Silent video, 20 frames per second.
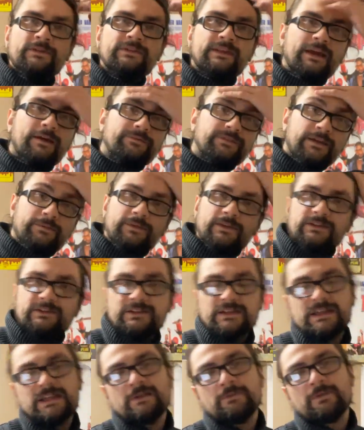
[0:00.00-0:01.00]
they have to have the
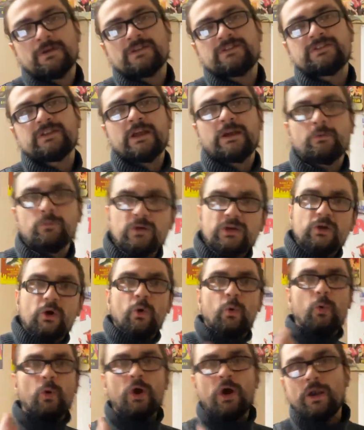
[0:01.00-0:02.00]
scene where it's like, we
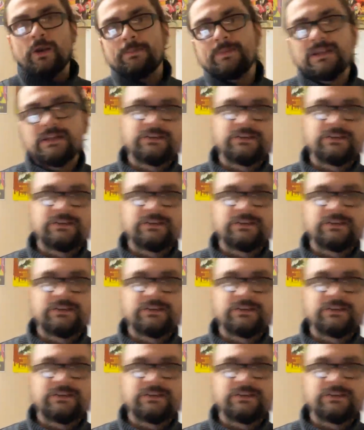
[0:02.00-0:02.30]
don't want to be